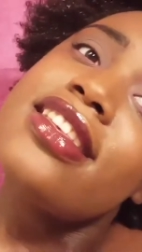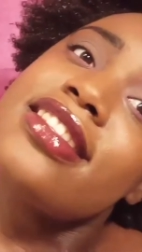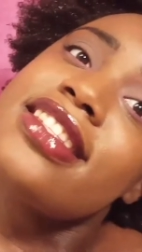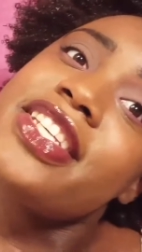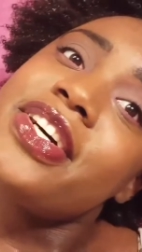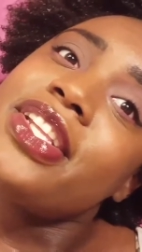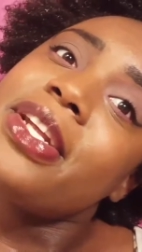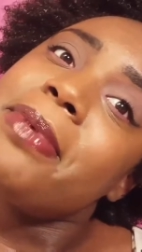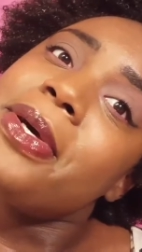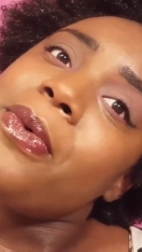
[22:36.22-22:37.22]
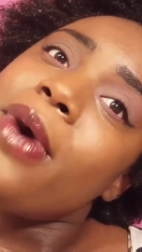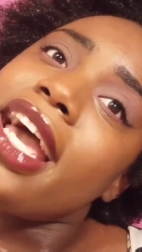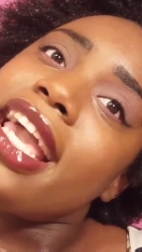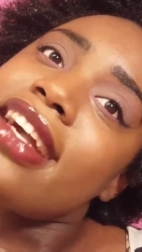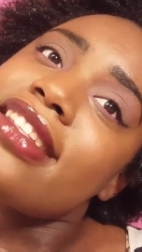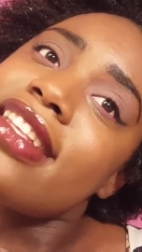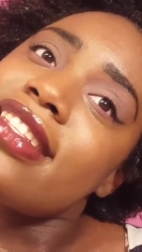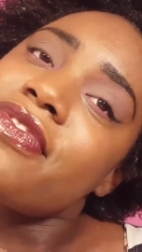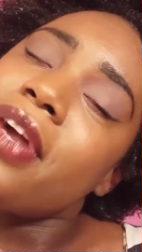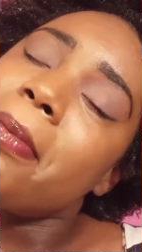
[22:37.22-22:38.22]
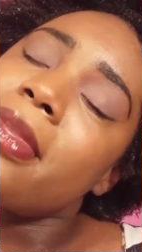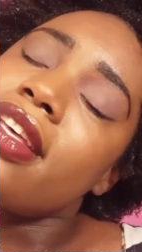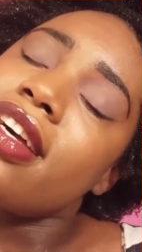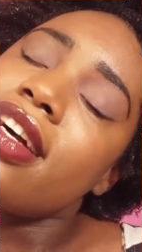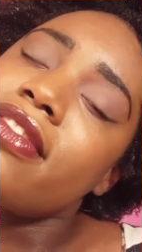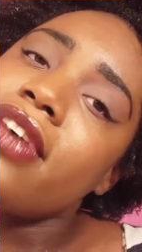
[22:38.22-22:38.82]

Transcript: still a little bit white because it's from the